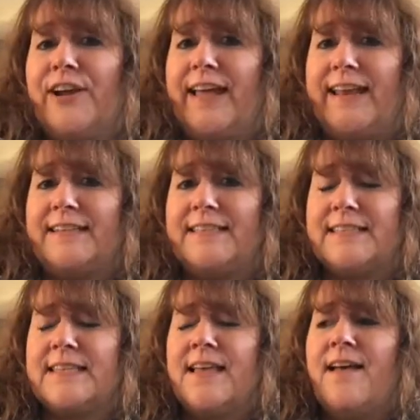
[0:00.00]

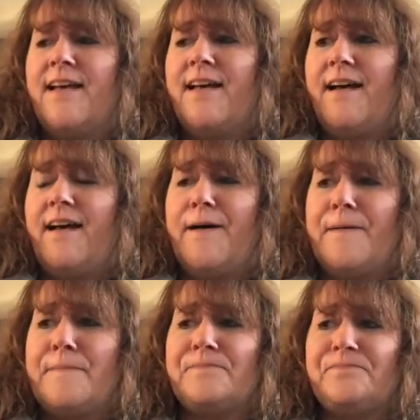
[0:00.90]
edits,
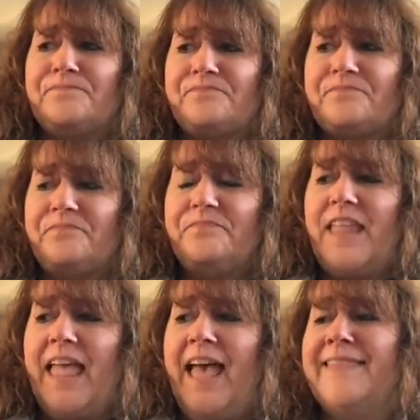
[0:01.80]
and
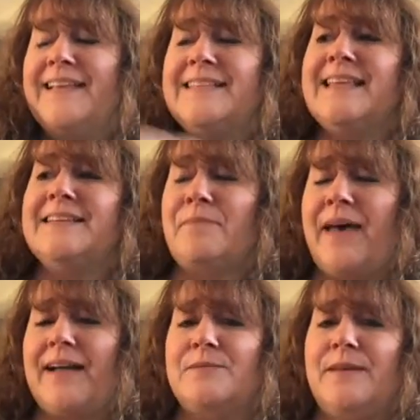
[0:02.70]
then sent it
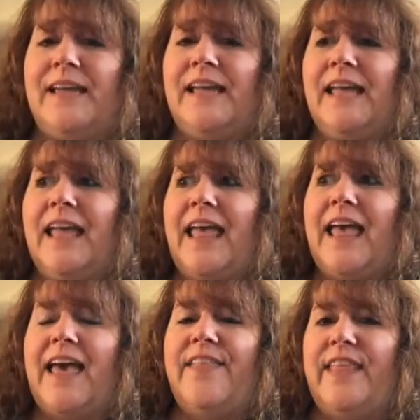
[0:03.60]
back to me,
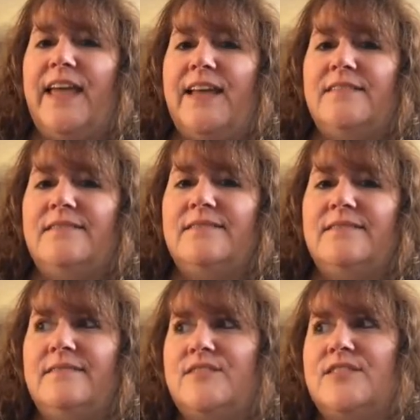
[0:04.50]
and then
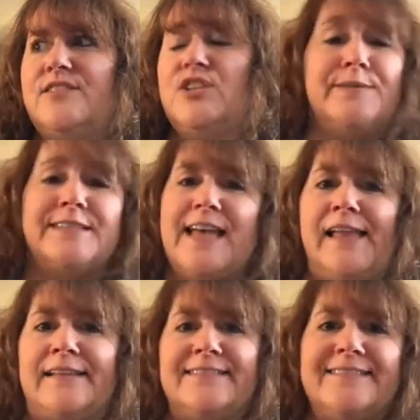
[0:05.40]
she was
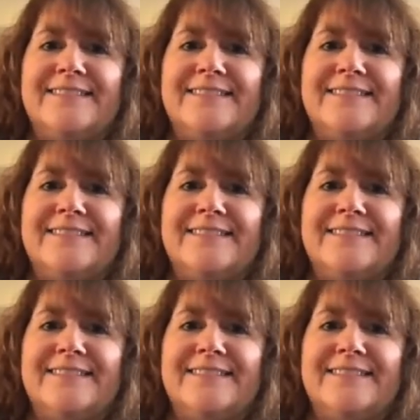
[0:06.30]
done.